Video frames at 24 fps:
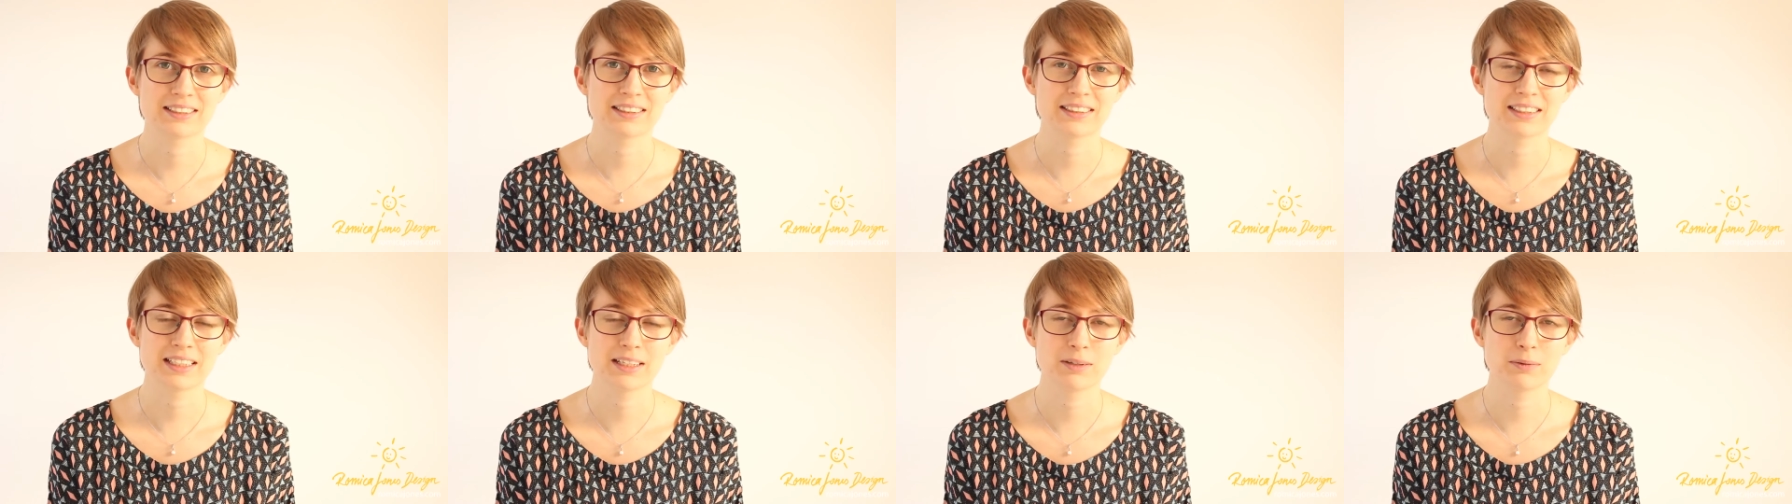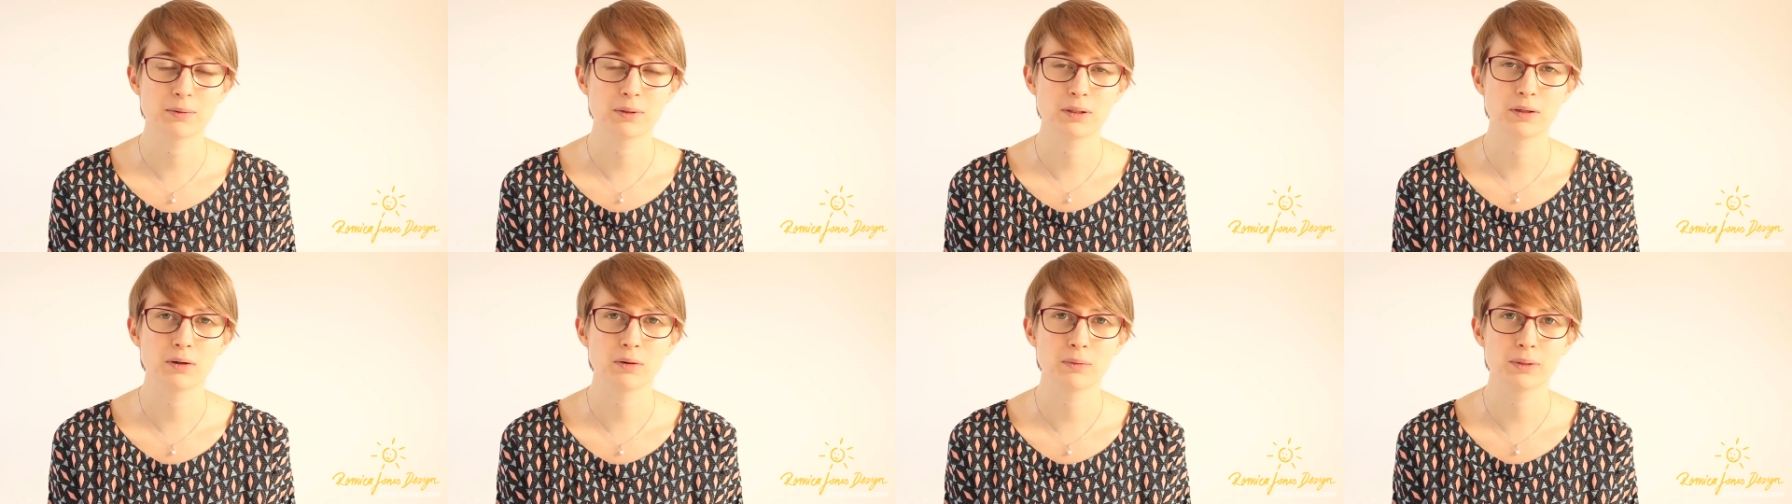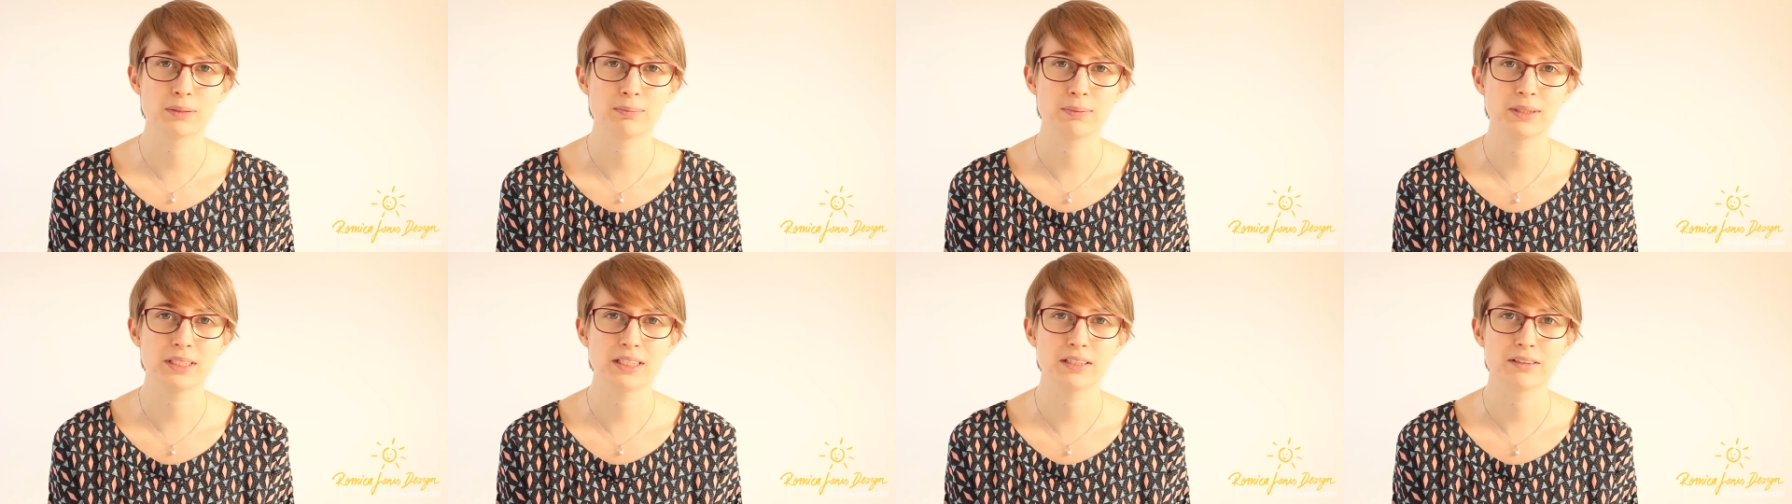there will
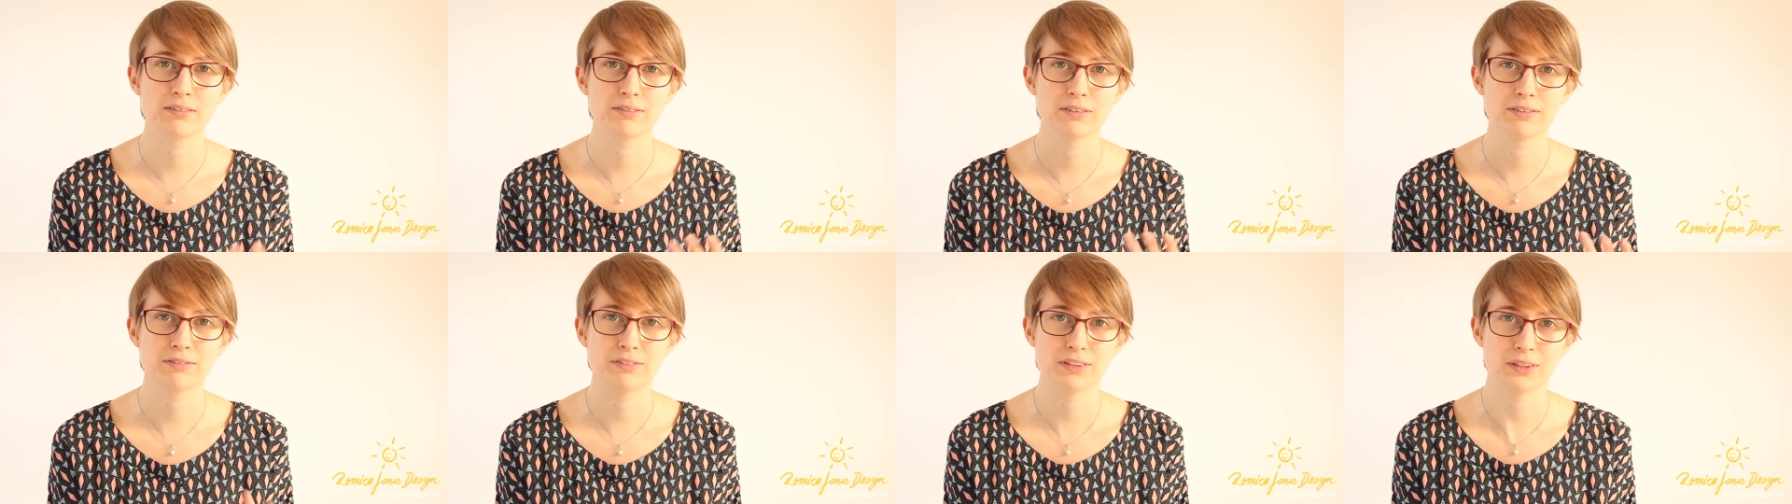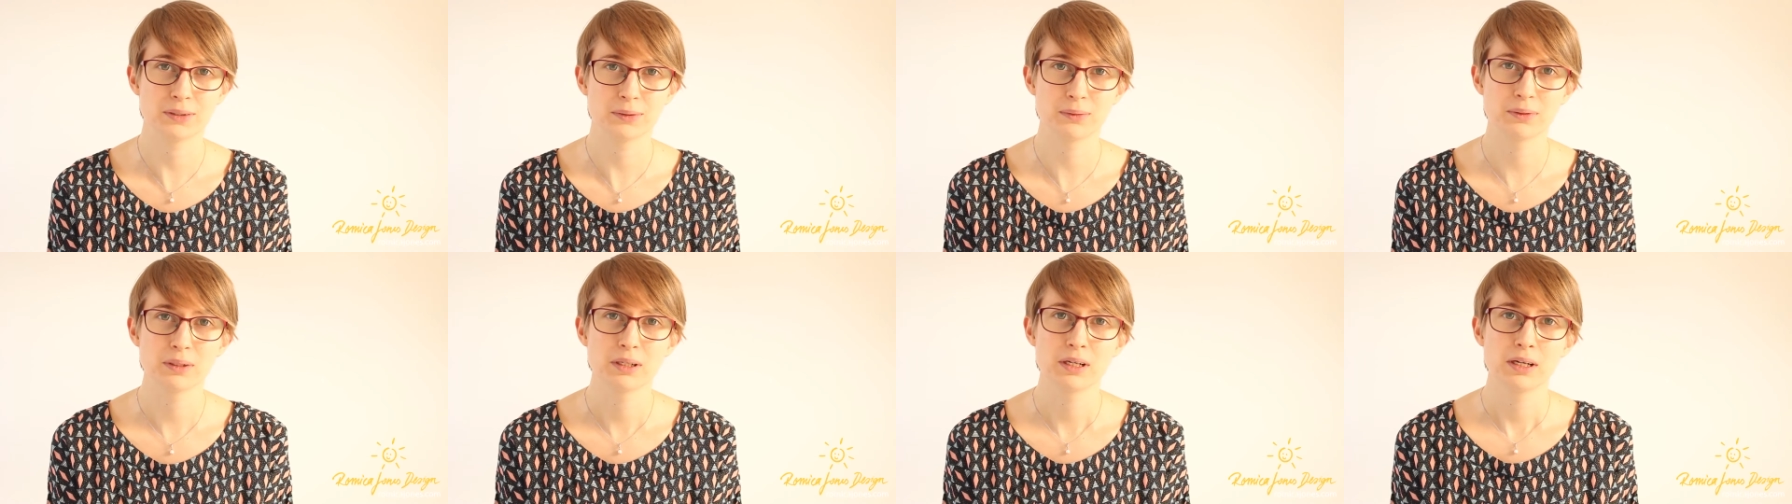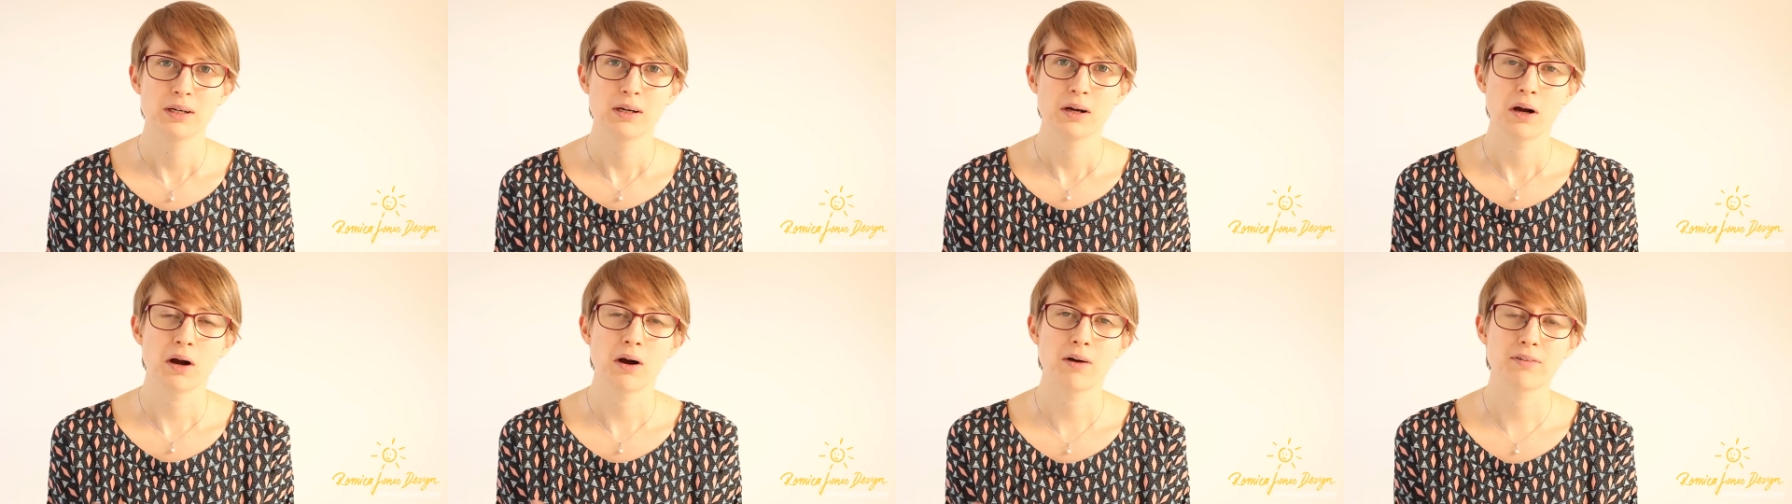always be a review
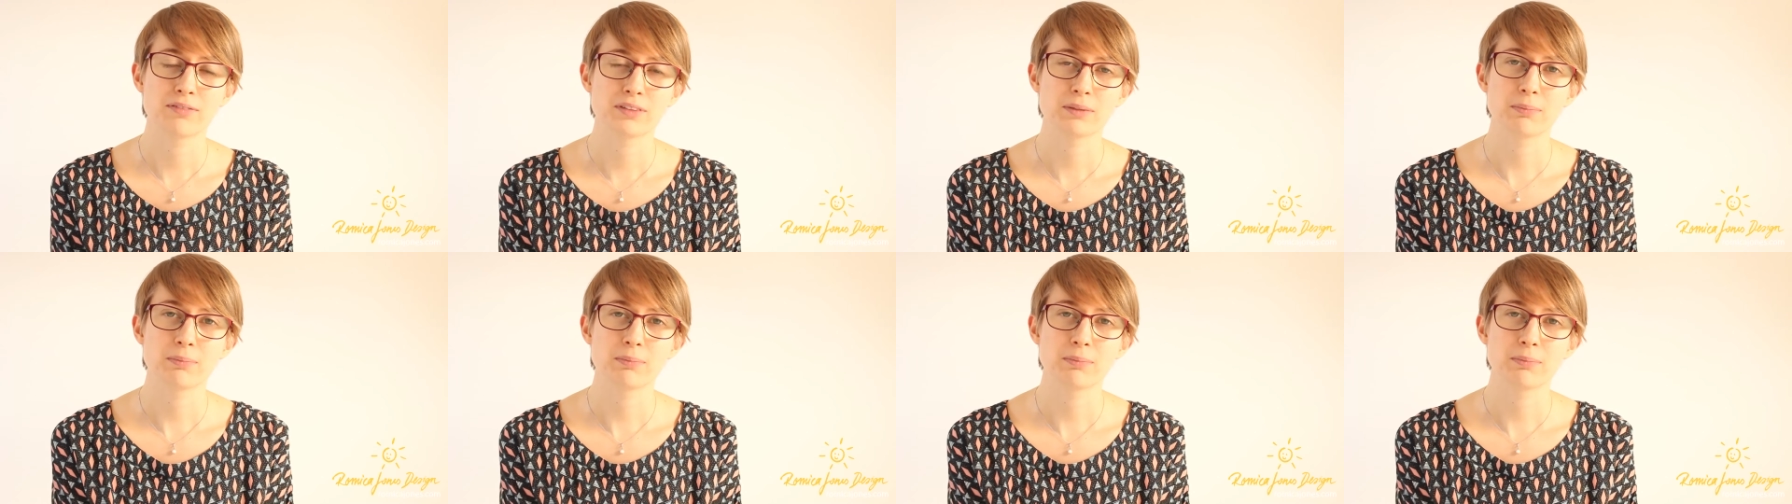of